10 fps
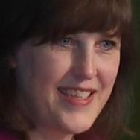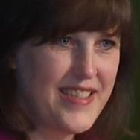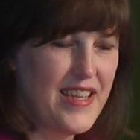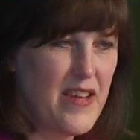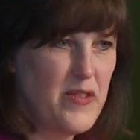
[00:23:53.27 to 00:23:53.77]
I
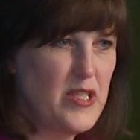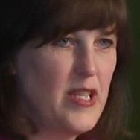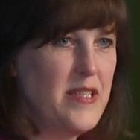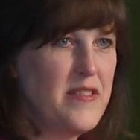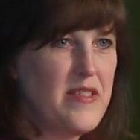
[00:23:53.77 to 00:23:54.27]
said, let me
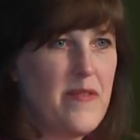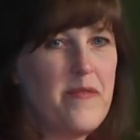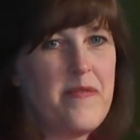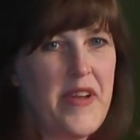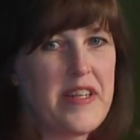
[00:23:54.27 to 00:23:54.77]
send you
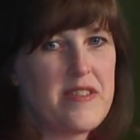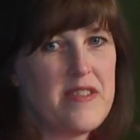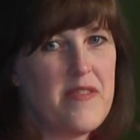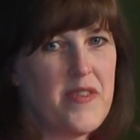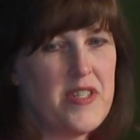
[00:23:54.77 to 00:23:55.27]
some pictures of